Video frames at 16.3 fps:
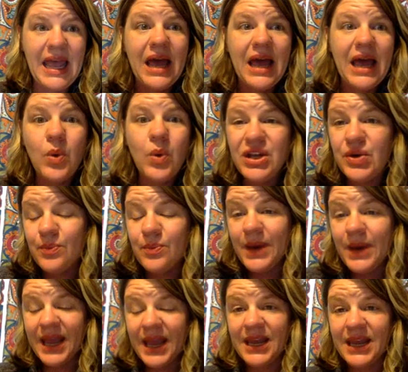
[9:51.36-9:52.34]
what you
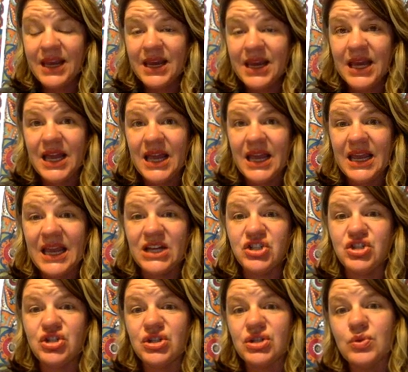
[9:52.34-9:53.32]
make is
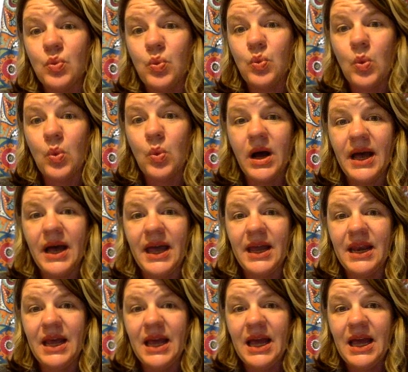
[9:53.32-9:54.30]
just one
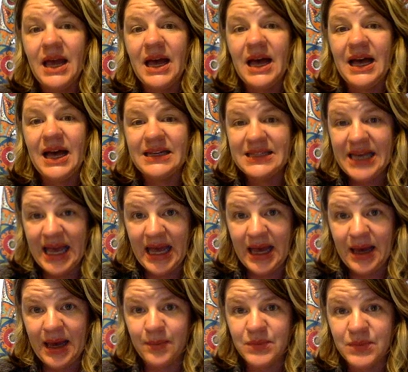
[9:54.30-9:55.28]

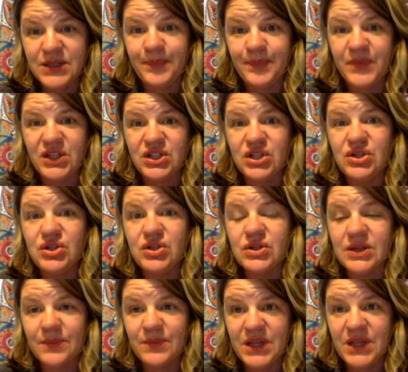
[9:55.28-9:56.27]
attempt to do
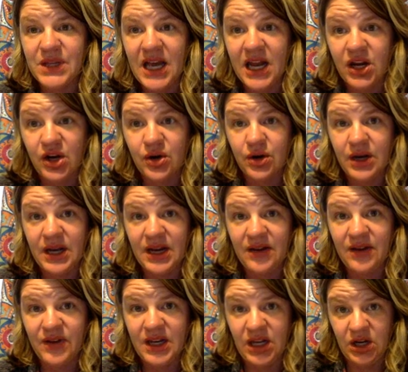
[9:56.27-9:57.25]
something kind of creative in
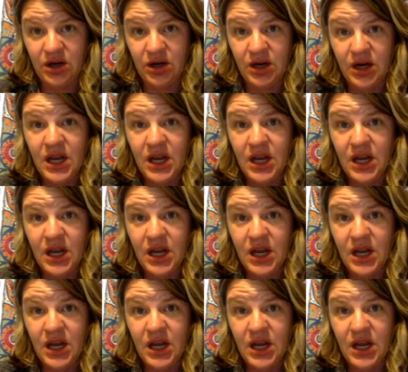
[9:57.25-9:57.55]
here.